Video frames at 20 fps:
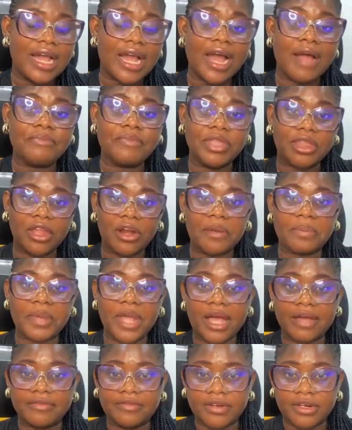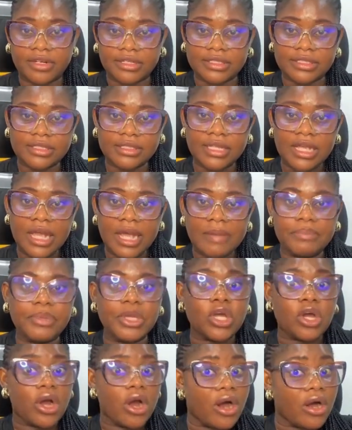can be therapy averse
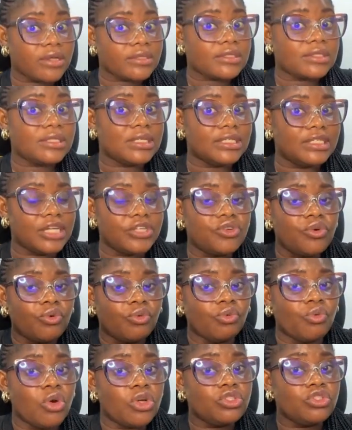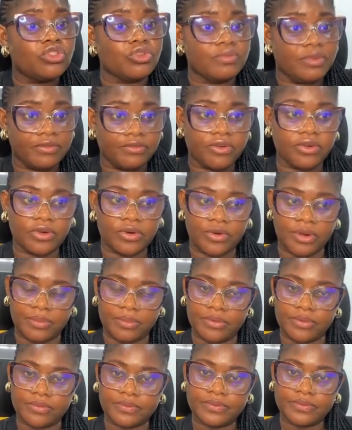because they don't want to be
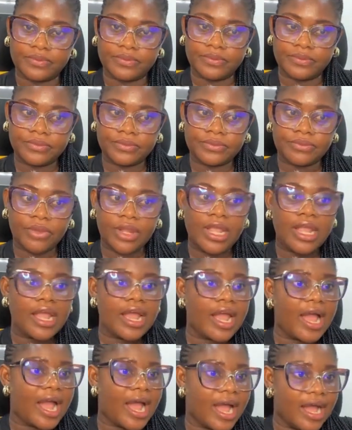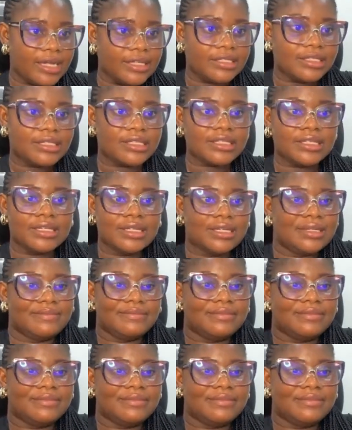vulnerable. And